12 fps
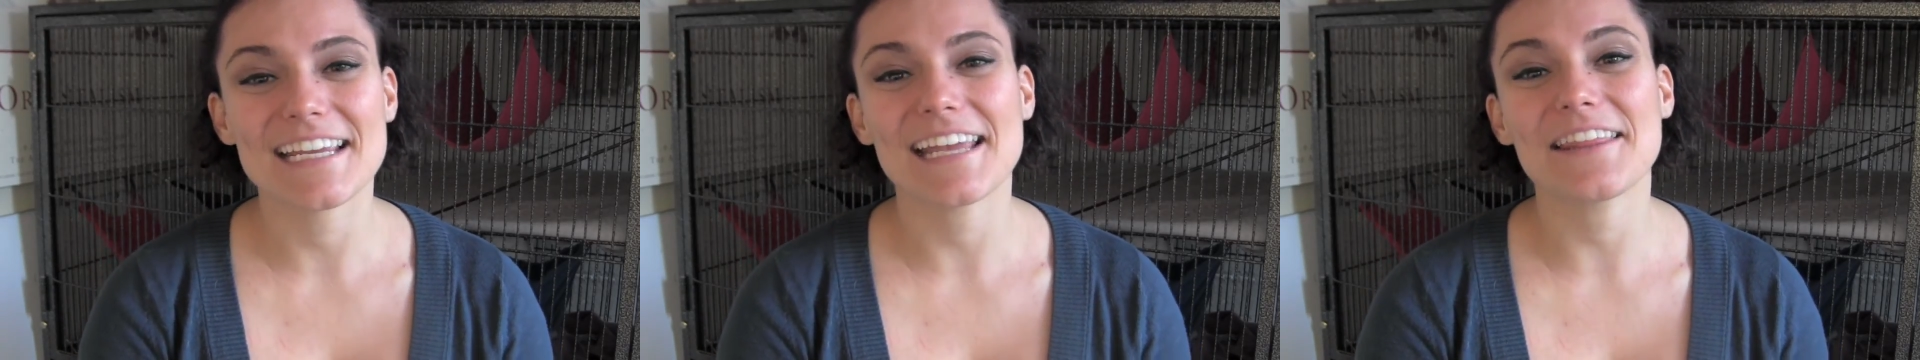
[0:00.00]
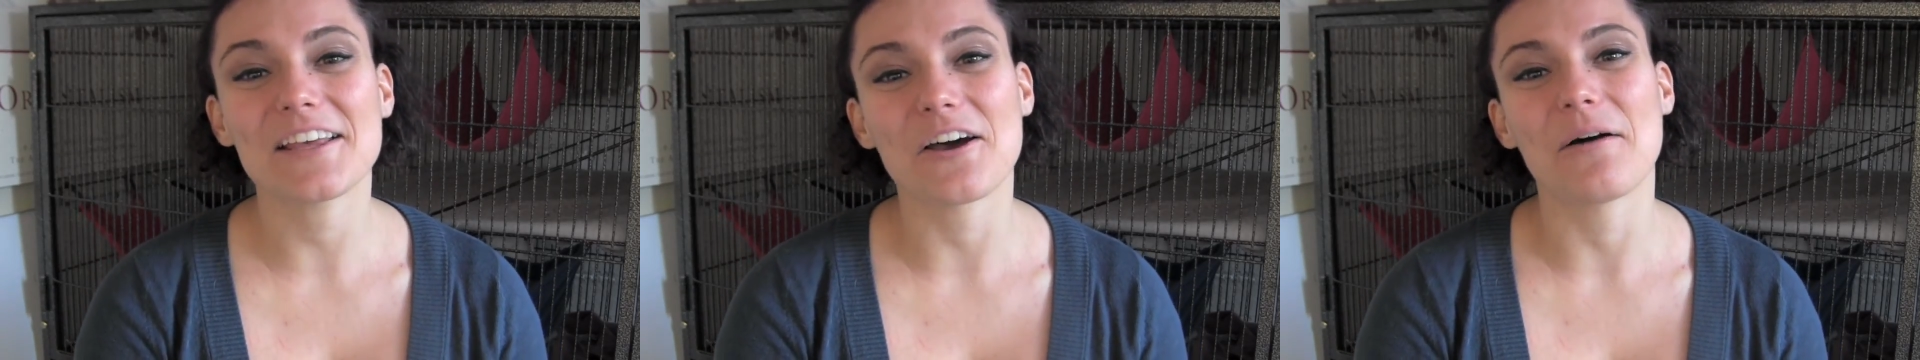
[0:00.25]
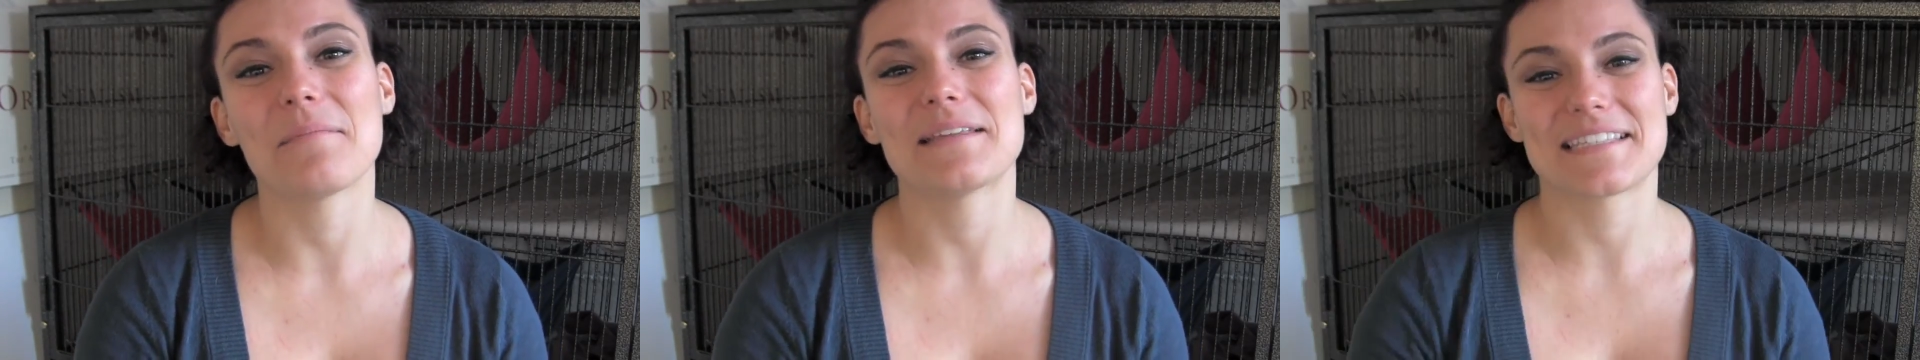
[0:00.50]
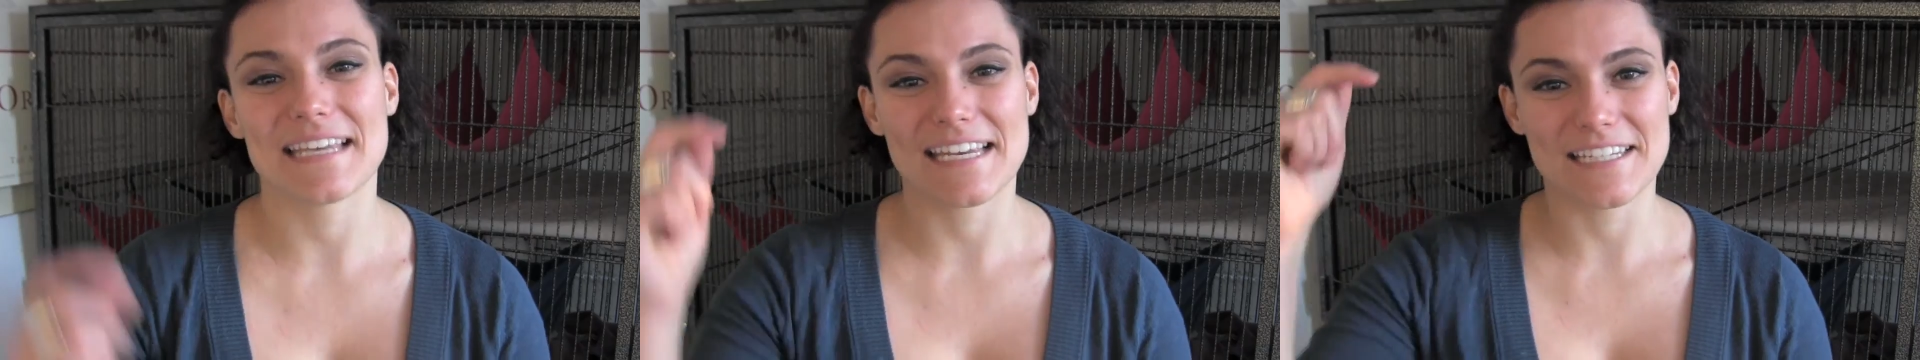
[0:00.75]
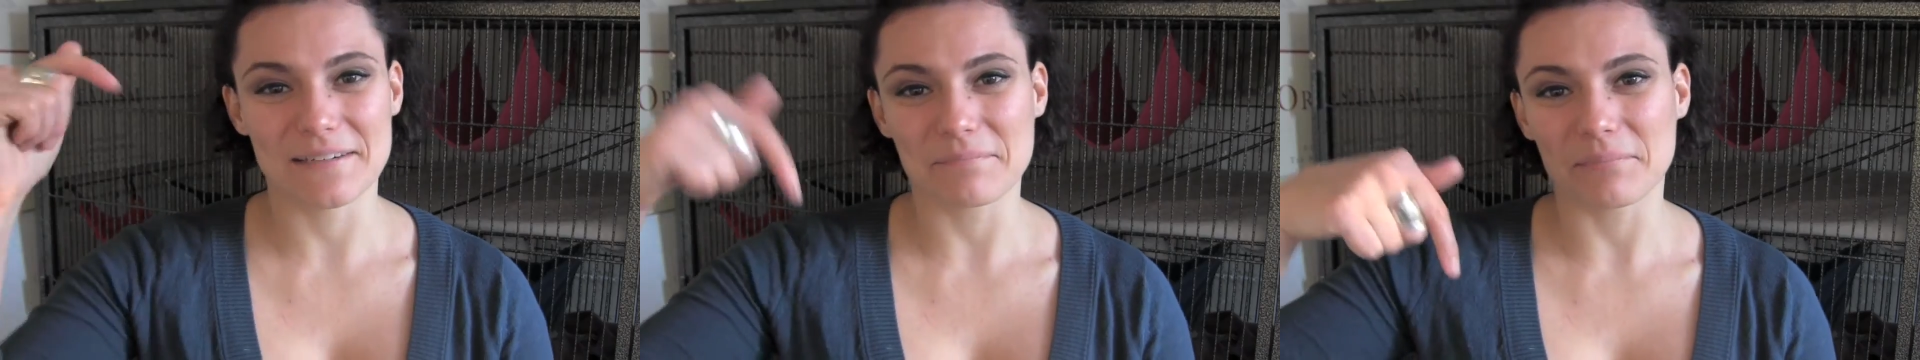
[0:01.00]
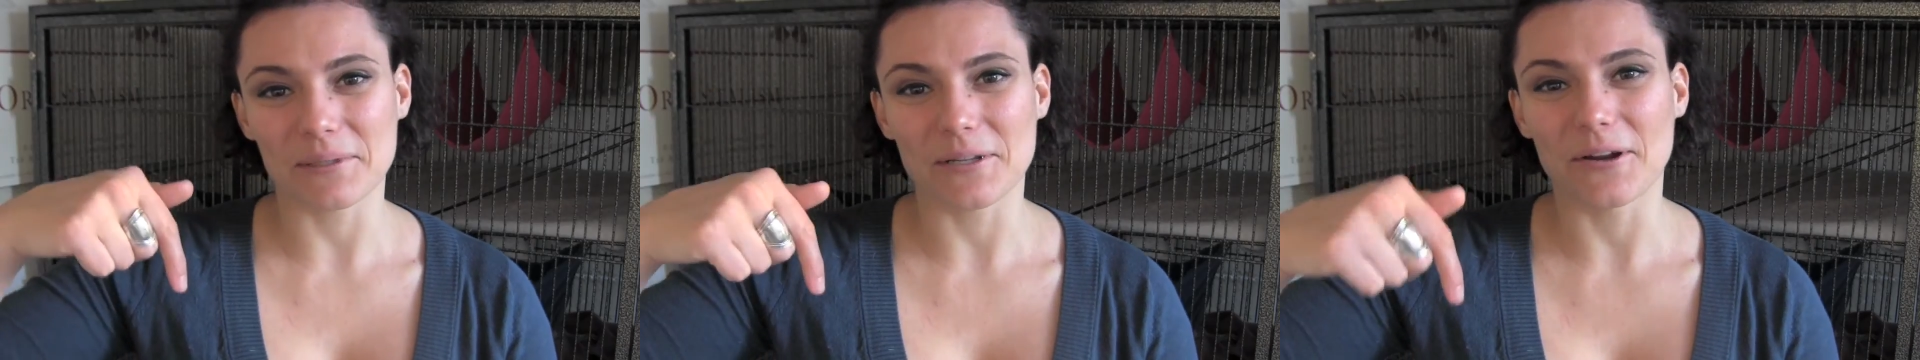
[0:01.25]
in the comments
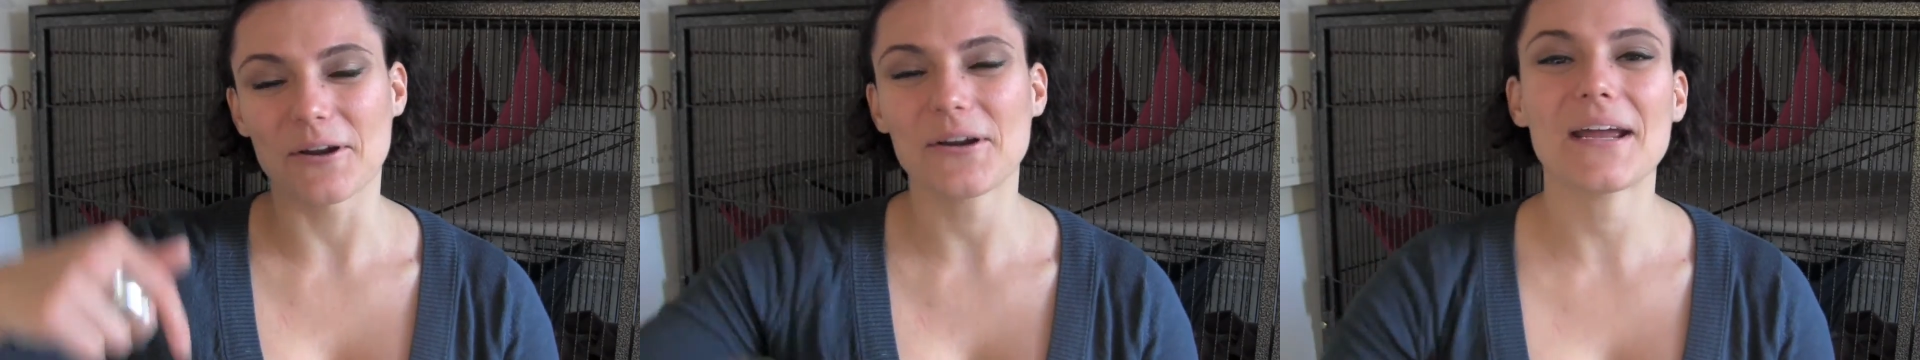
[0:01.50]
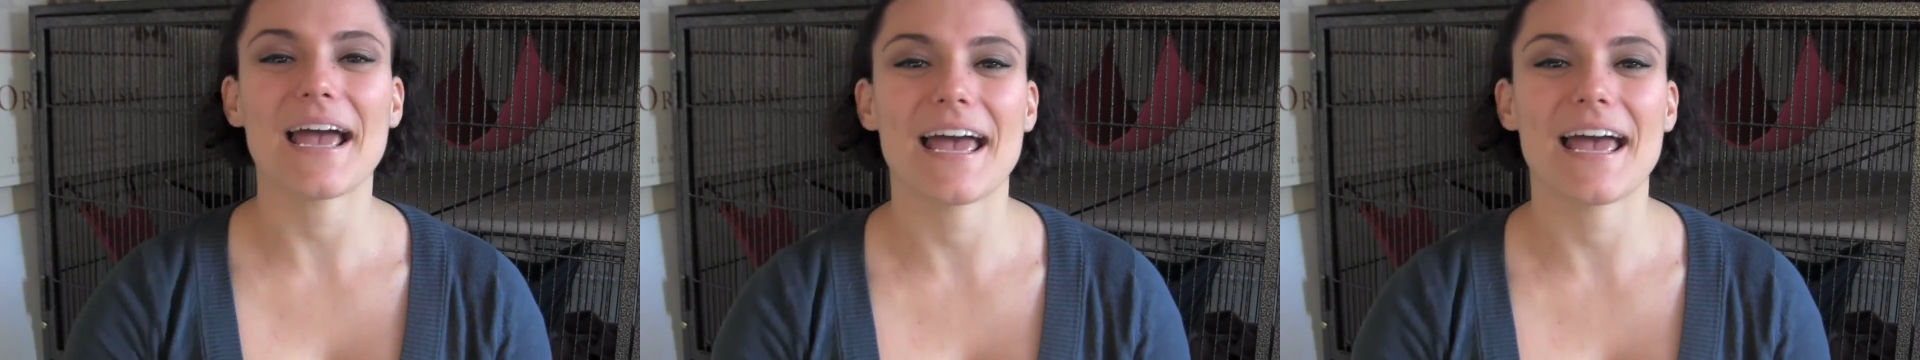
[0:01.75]
section below,